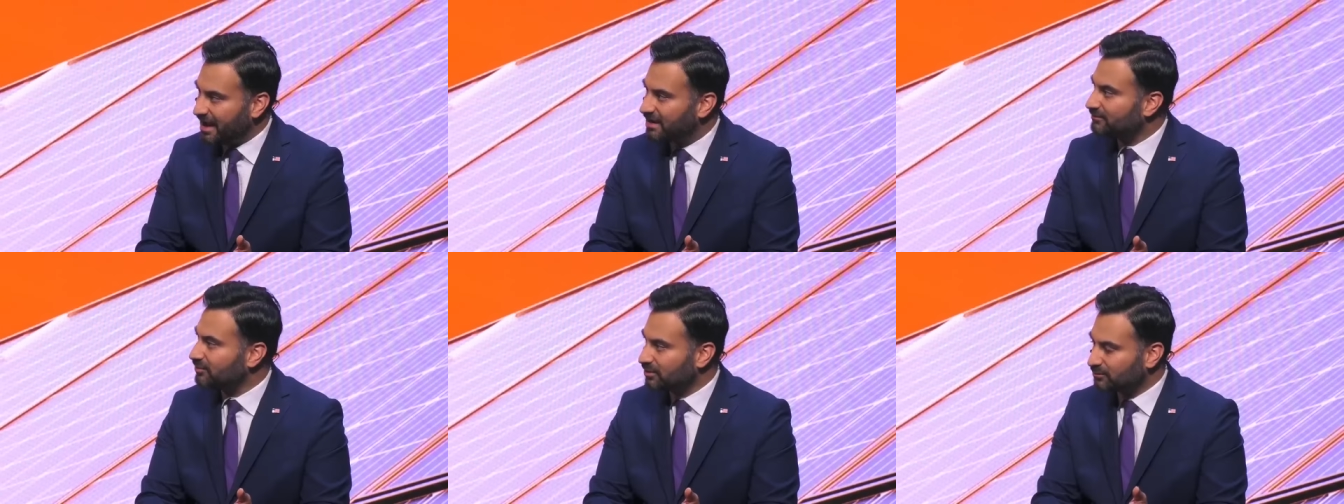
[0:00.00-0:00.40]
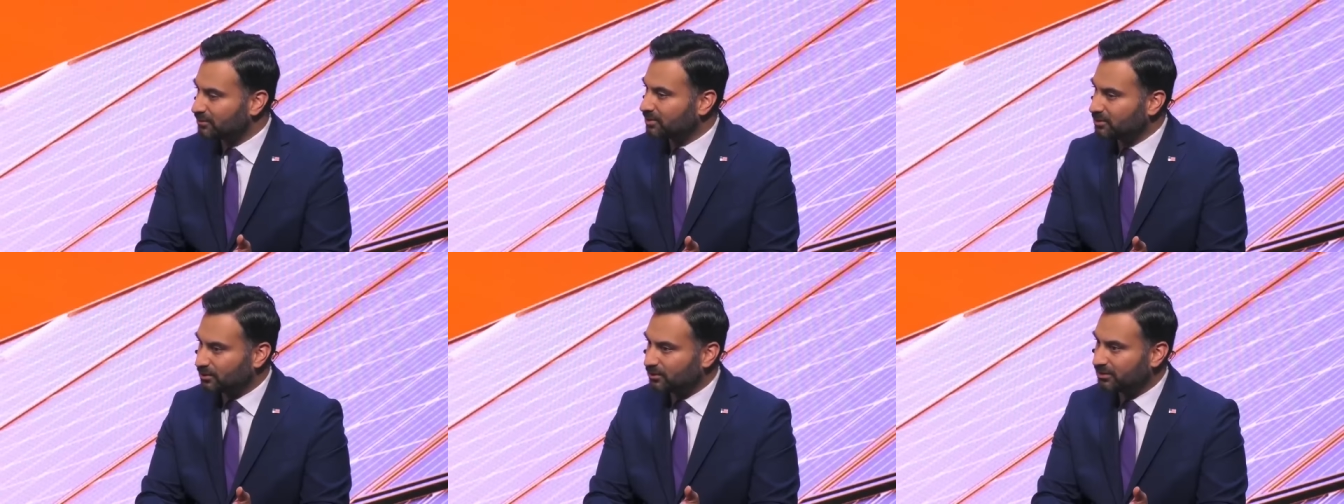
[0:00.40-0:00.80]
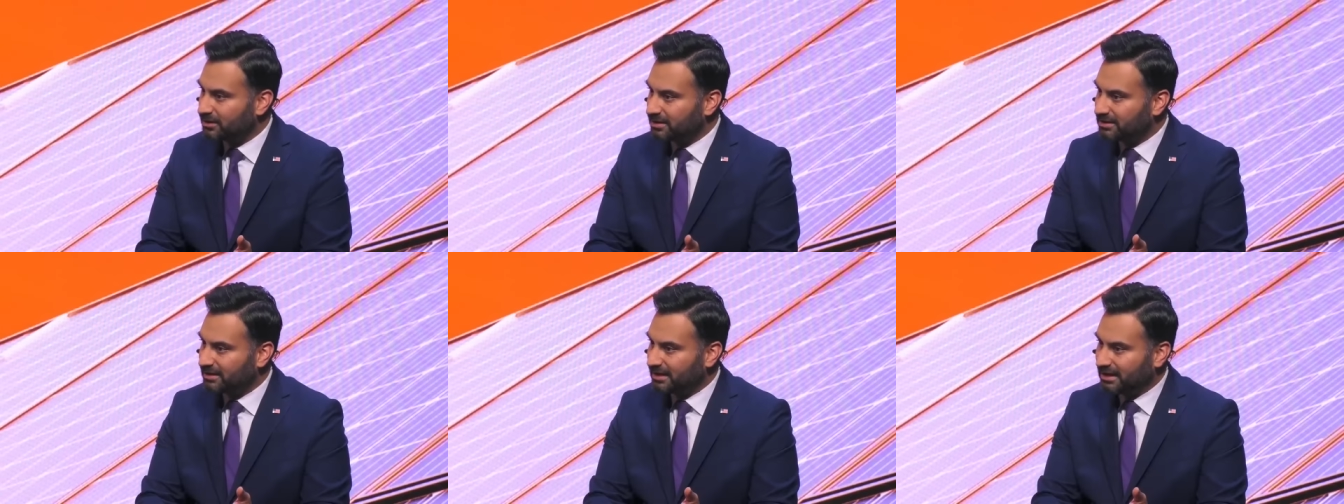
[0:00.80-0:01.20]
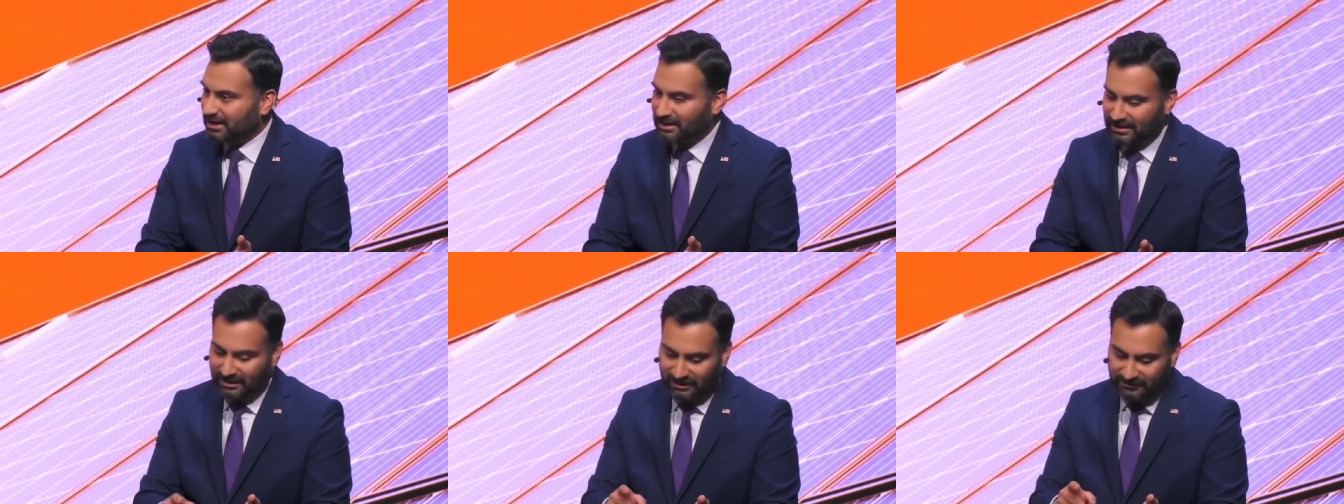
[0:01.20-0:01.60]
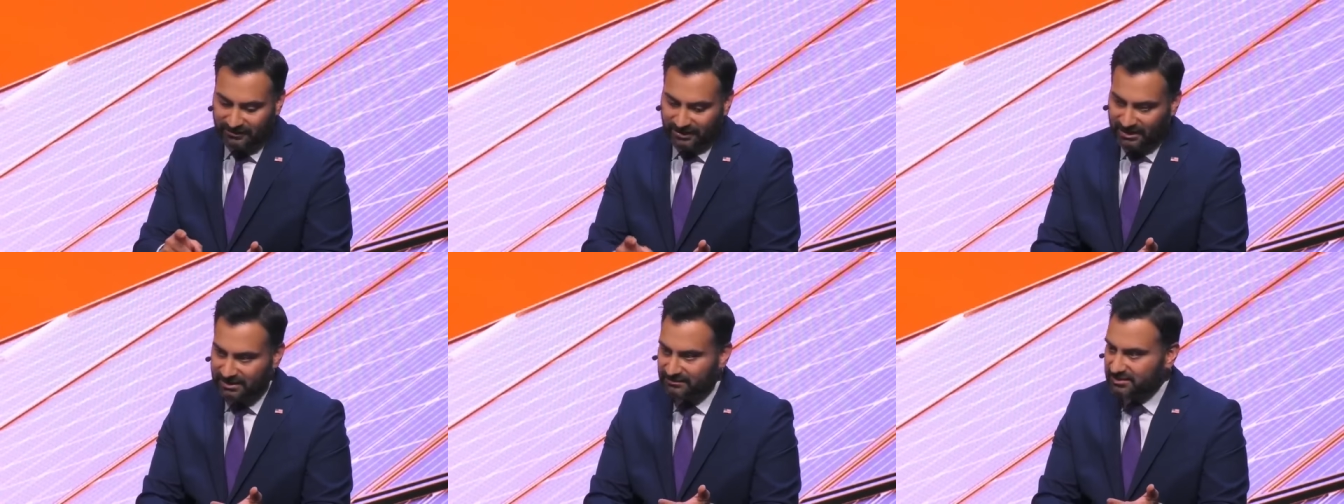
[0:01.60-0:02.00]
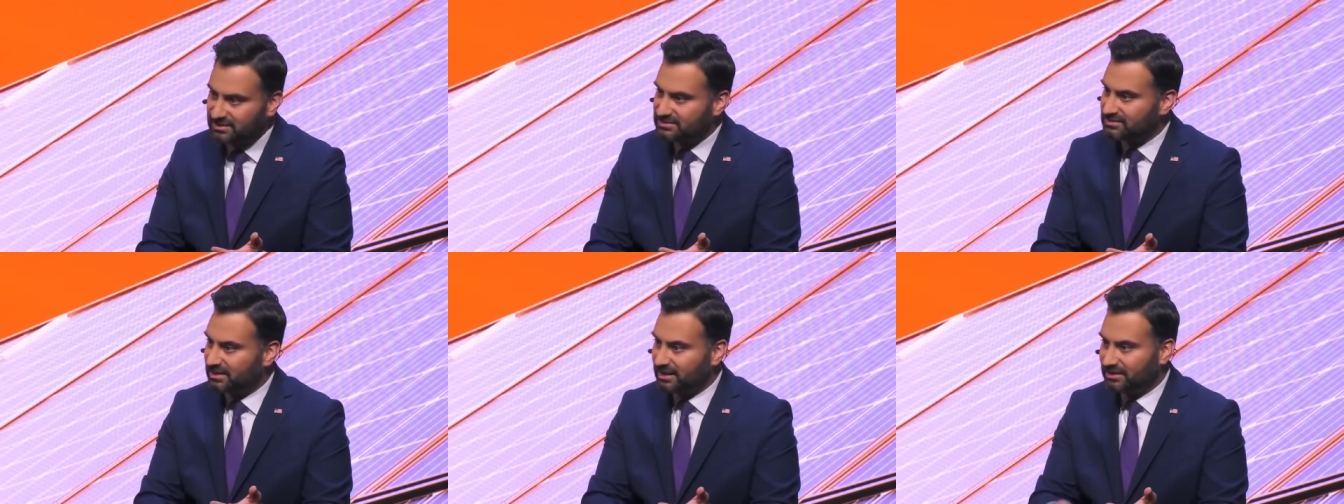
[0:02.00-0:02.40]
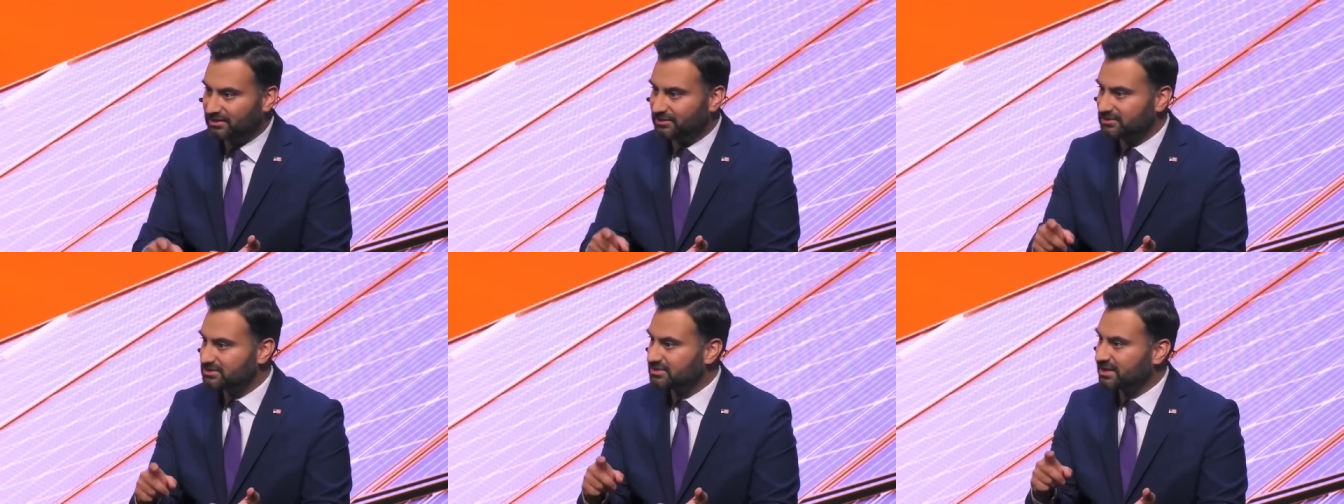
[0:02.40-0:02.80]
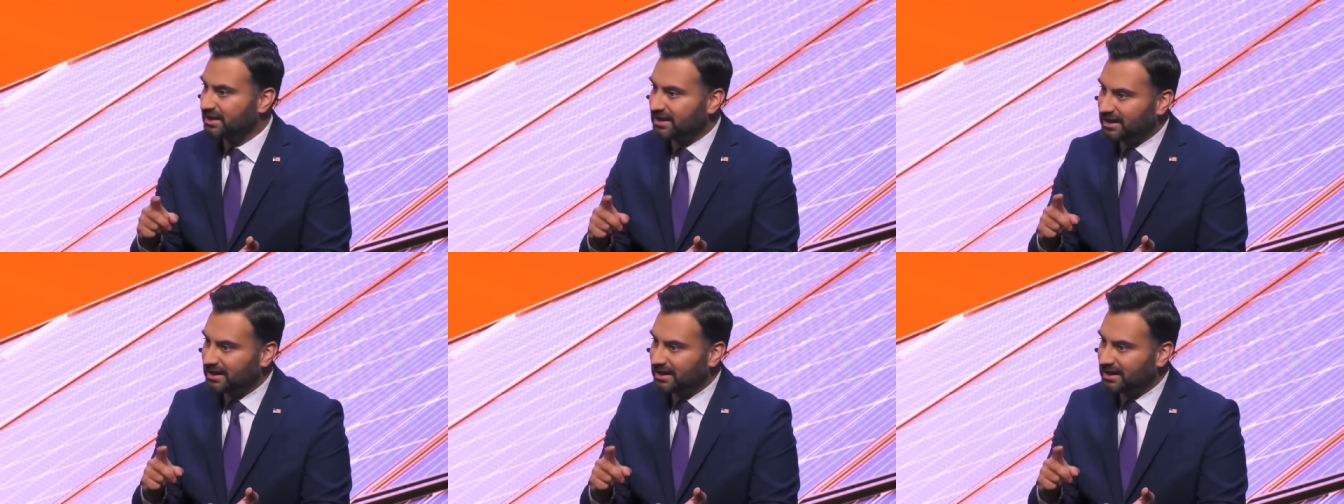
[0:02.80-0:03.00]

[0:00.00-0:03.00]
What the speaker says: ever recorded of EV sales,